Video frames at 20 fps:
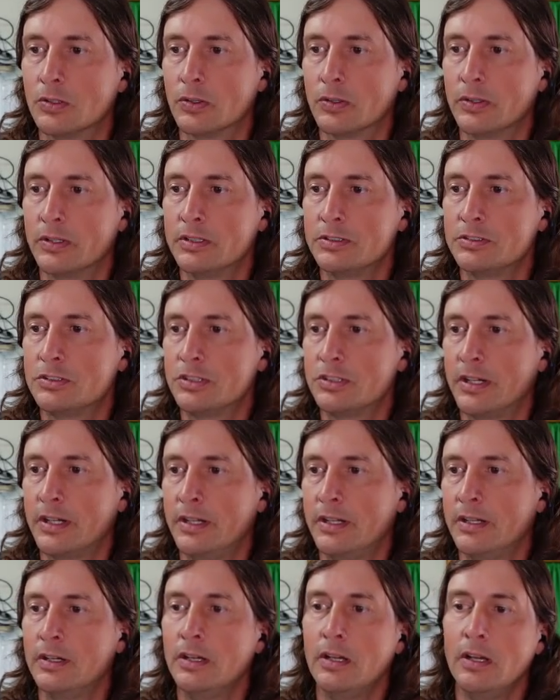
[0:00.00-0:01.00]
So there's
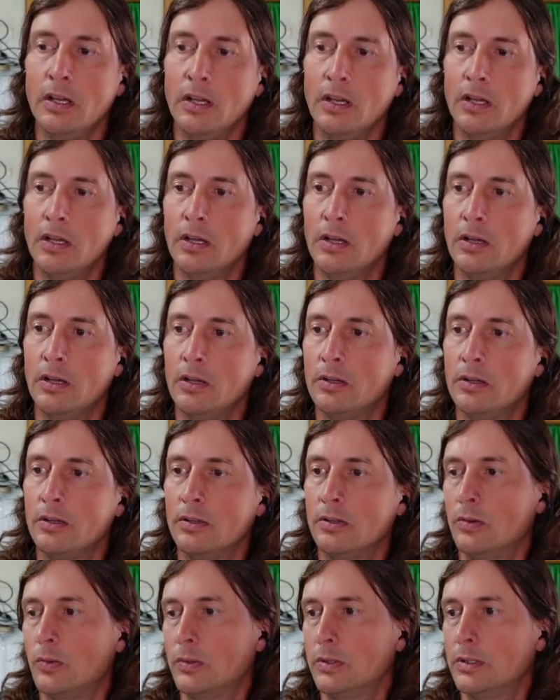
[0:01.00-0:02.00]
China.
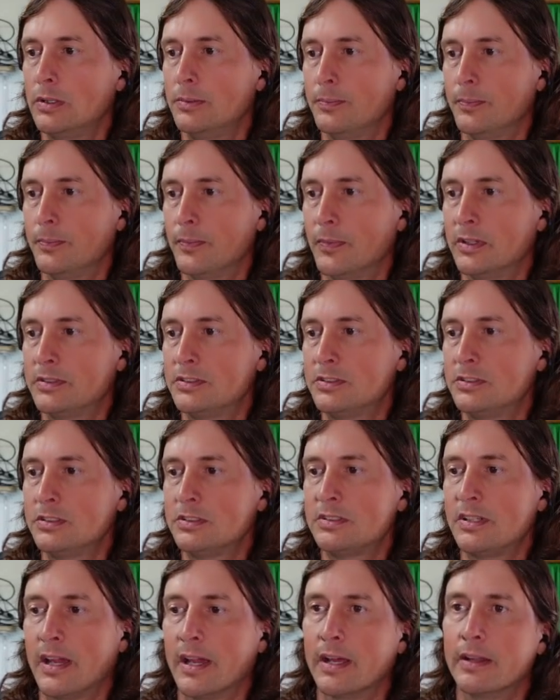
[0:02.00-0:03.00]
You know what? Let's
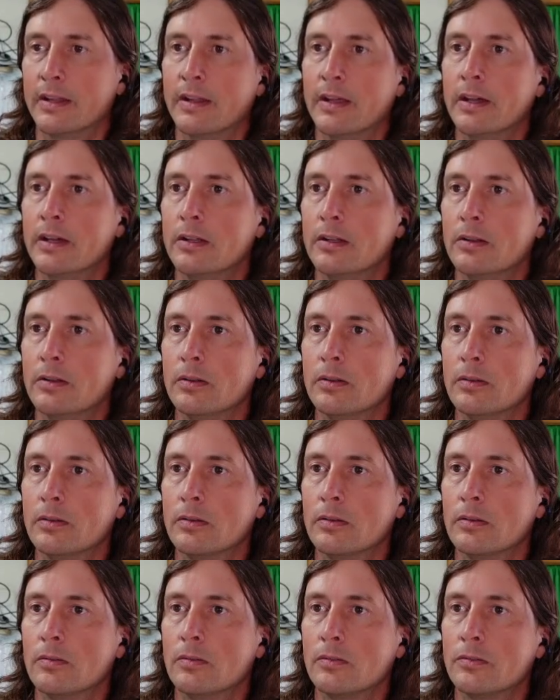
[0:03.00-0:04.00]
just add that
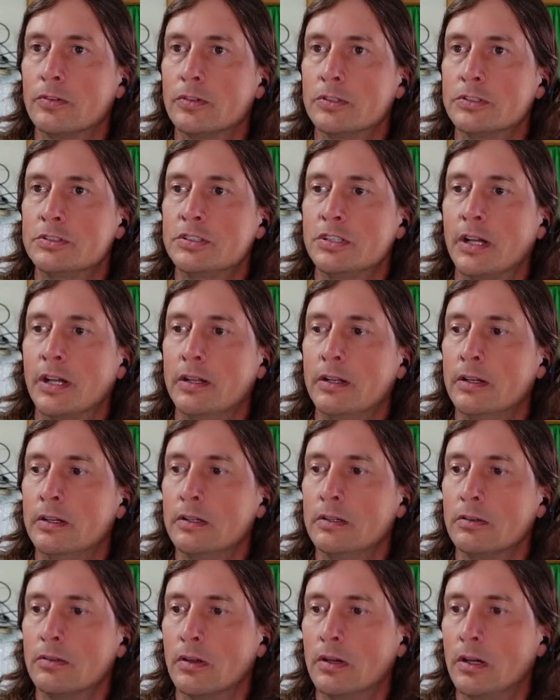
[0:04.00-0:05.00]
for
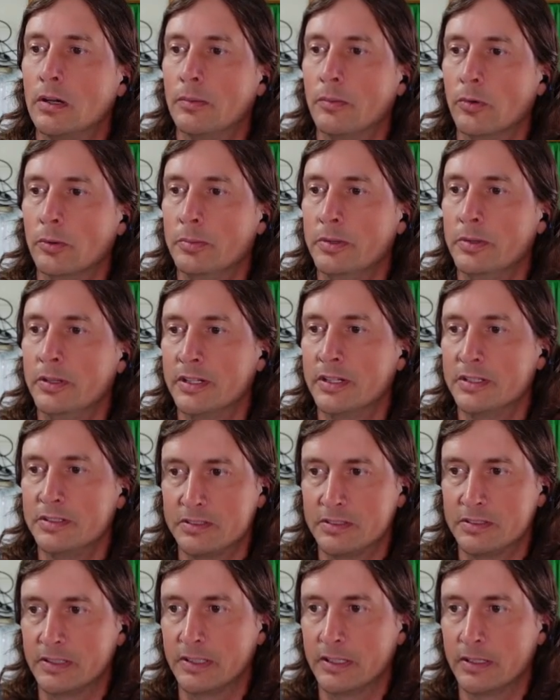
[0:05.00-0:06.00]
China. It would be
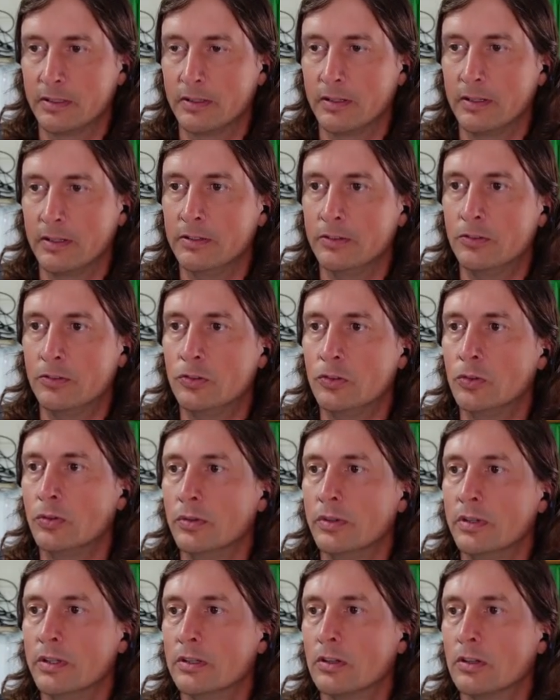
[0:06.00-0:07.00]
nice to get
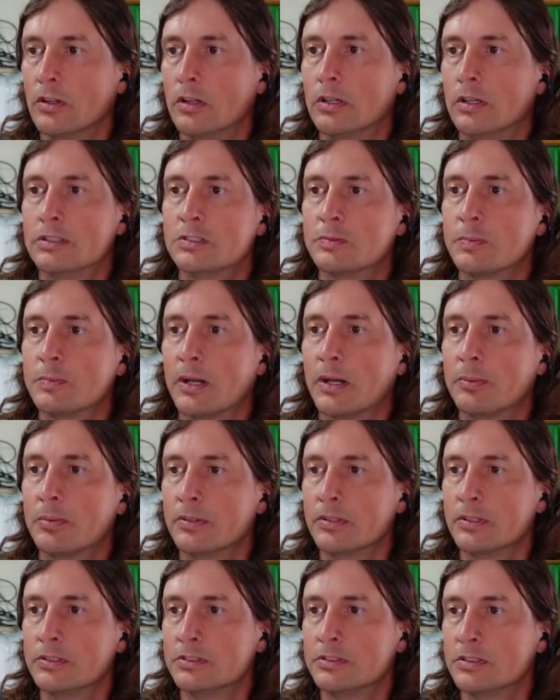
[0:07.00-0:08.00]
into the largest
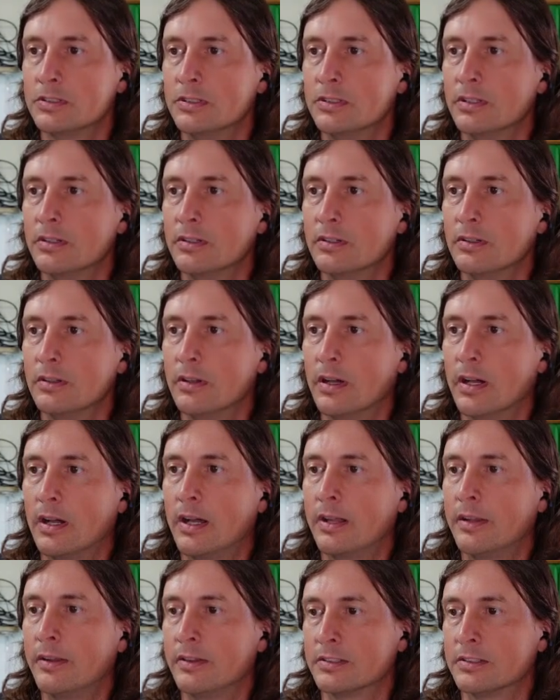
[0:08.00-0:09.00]
population
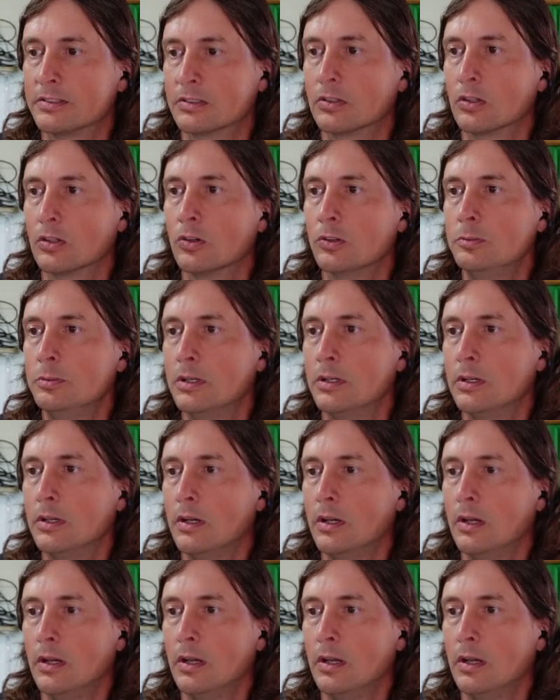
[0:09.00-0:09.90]
on this globe.